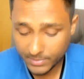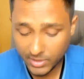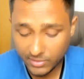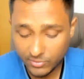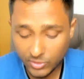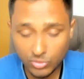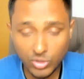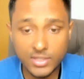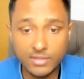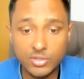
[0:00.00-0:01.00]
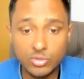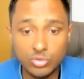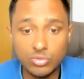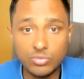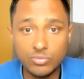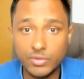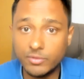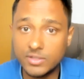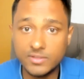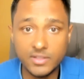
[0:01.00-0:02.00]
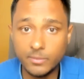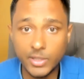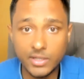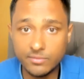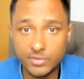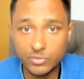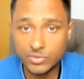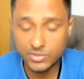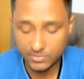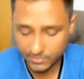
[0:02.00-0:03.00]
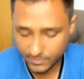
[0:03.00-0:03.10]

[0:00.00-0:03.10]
but if you do not have a guru, we will still be confused.